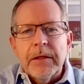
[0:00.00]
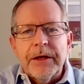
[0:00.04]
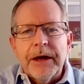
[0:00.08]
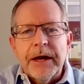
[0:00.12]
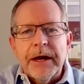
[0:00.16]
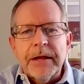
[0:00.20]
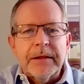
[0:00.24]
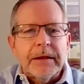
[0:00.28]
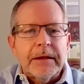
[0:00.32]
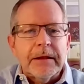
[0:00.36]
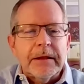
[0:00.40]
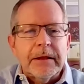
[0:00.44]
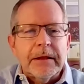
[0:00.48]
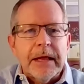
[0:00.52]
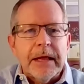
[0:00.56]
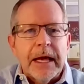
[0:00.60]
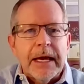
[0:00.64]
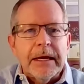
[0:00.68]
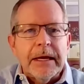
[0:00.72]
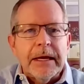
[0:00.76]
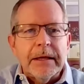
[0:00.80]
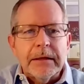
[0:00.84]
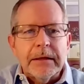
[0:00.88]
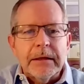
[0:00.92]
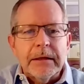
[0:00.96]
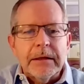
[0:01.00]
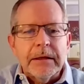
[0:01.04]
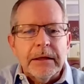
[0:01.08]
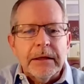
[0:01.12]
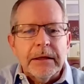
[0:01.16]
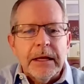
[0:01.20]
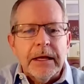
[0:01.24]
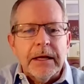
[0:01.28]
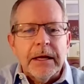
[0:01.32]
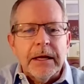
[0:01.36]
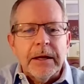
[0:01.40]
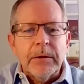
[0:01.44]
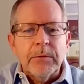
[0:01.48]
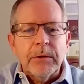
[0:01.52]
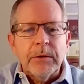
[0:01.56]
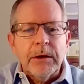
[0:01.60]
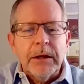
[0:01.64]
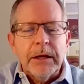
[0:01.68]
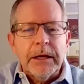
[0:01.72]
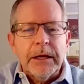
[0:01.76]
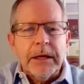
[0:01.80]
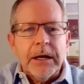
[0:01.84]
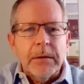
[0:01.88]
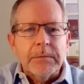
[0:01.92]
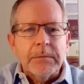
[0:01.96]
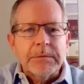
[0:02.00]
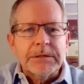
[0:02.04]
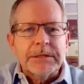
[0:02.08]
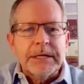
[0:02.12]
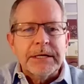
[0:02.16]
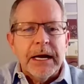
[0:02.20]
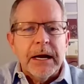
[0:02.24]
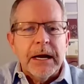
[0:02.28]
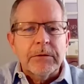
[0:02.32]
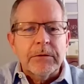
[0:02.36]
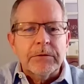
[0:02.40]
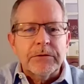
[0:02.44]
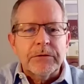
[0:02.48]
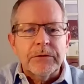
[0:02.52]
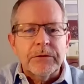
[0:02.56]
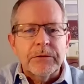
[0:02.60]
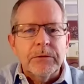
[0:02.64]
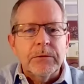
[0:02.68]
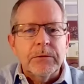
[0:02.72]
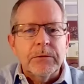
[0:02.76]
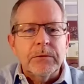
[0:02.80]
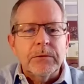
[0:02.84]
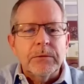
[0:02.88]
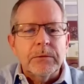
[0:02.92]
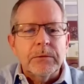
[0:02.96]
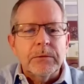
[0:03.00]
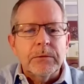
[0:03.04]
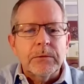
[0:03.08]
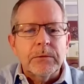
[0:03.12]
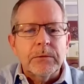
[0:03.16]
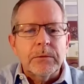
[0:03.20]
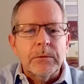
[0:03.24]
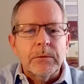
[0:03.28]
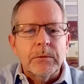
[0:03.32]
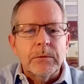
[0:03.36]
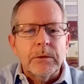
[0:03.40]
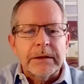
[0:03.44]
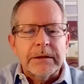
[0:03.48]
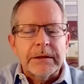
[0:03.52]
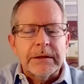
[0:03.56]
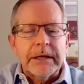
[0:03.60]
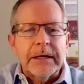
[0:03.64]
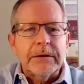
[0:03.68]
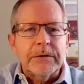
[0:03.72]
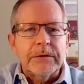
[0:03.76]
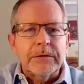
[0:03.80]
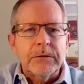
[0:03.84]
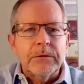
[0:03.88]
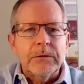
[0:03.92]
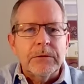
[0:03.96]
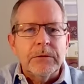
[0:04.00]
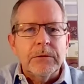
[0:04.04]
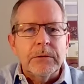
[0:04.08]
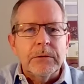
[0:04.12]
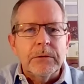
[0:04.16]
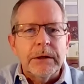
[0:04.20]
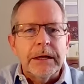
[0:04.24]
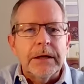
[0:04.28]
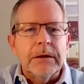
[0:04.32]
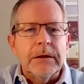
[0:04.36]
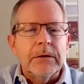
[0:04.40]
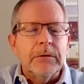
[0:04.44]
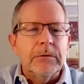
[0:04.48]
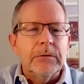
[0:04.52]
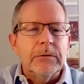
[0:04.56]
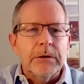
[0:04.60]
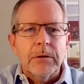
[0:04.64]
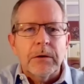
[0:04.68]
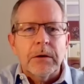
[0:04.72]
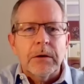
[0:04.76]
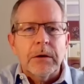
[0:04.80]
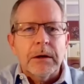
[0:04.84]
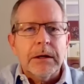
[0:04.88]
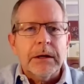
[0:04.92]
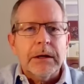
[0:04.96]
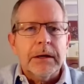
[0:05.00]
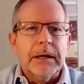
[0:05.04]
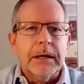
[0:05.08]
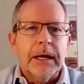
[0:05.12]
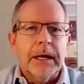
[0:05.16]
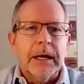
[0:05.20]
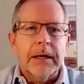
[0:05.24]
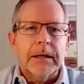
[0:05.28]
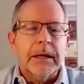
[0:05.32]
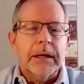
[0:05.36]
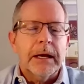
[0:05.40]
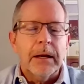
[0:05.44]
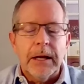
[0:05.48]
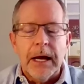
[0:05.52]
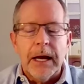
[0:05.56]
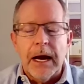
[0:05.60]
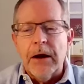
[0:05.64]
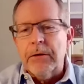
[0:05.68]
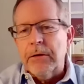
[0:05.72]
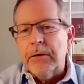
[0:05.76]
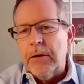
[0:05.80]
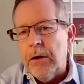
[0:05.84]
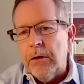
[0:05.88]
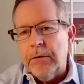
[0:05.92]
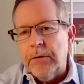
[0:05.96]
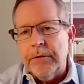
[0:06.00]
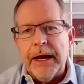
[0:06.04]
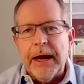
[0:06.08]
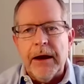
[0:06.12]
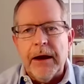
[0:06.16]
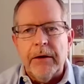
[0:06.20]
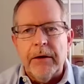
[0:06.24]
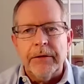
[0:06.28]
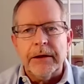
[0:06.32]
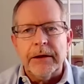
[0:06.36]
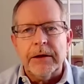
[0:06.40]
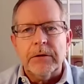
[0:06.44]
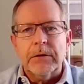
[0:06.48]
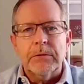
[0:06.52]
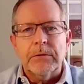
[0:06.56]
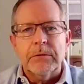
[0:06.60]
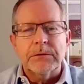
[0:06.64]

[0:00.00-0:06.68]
that they it, it really comes down to what they do in New York and, and how, how, how they